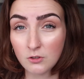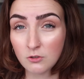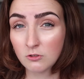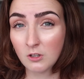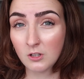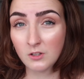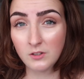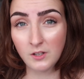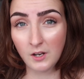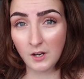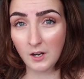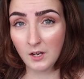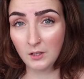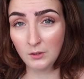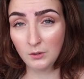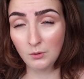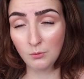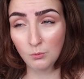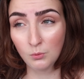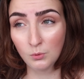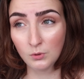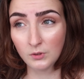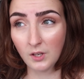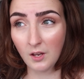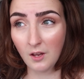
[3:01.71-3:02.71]

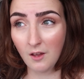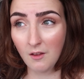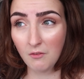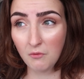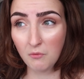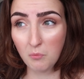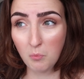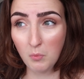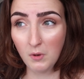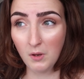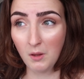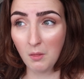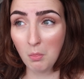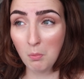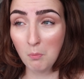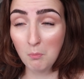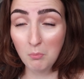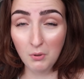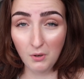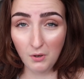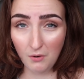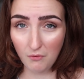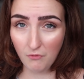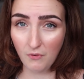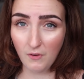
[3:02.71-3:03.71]
Grande would have been
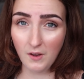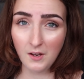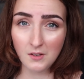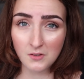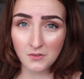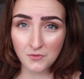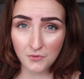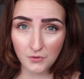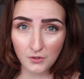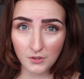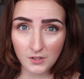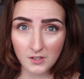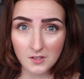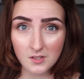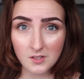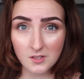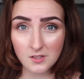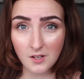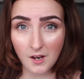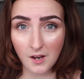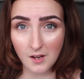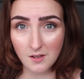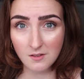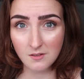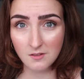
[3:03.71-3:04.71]
perfect for this
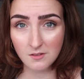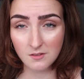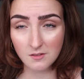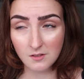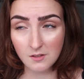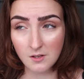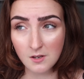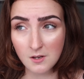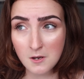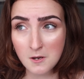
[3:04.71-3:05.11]
scent.